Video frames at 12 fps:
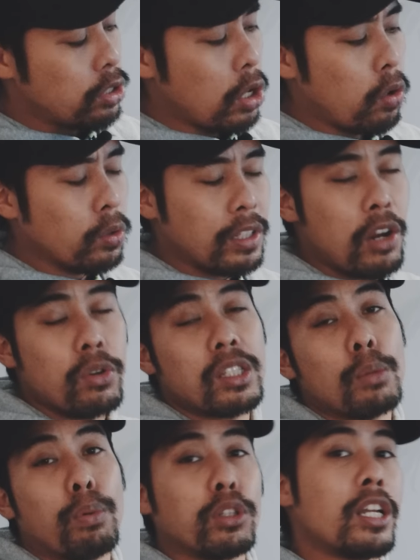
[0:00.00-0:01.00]
So there is
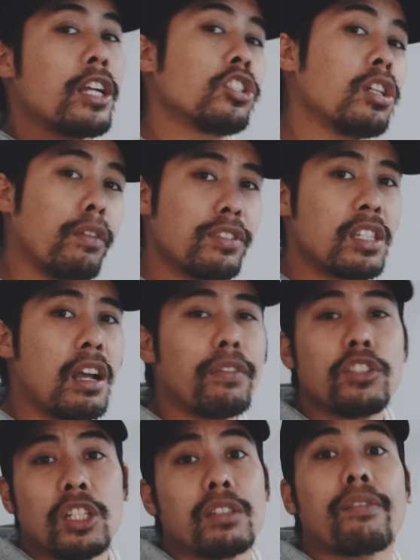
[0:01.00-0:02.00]
the potential of
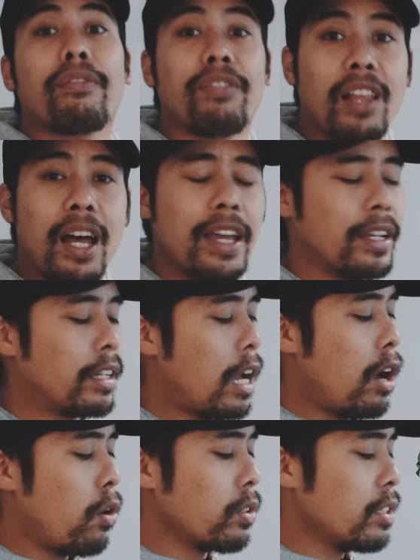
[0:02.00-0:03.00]
stuff just flying
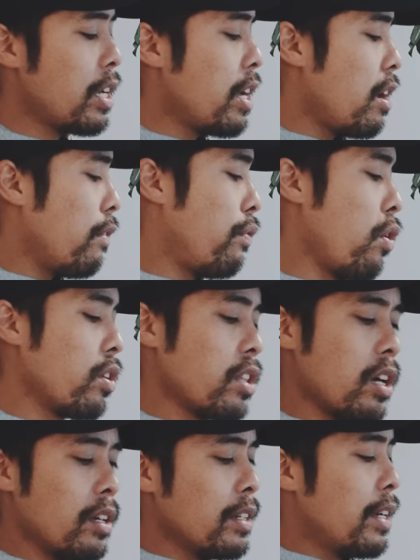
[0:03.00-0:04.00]
out.
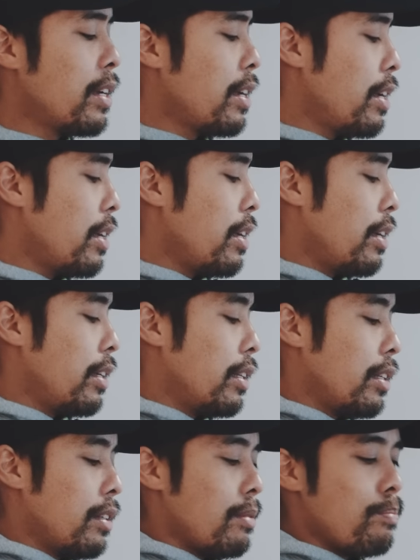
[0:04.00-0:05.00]
Further,
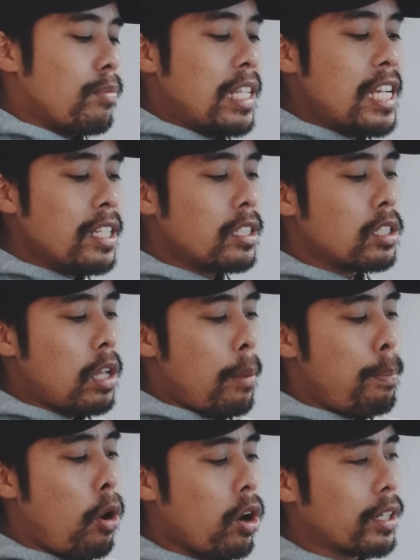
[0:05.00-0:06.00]
these
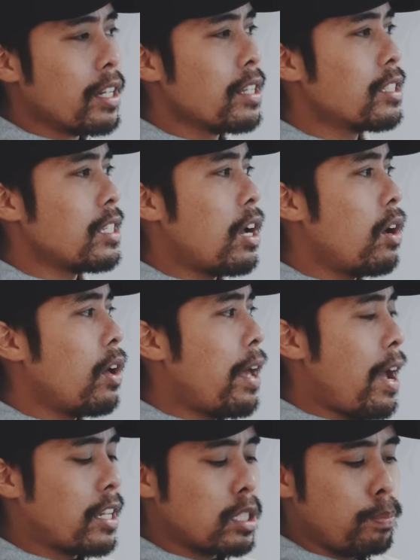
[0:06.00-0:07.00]
pockets
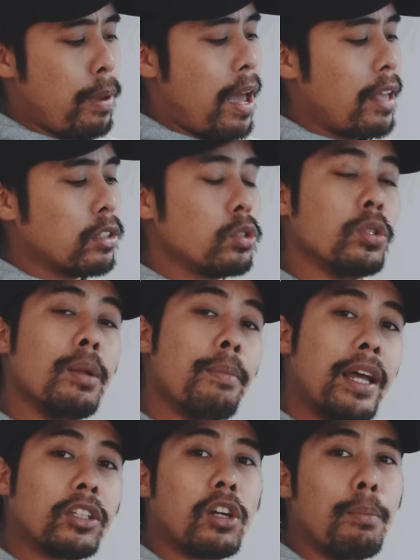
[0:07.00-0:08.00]
expand to the
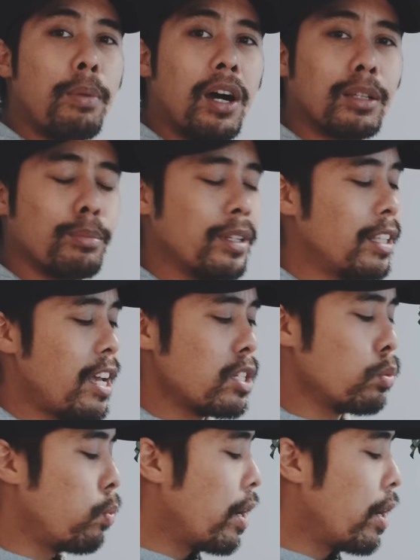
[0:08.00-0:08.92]
main compartment as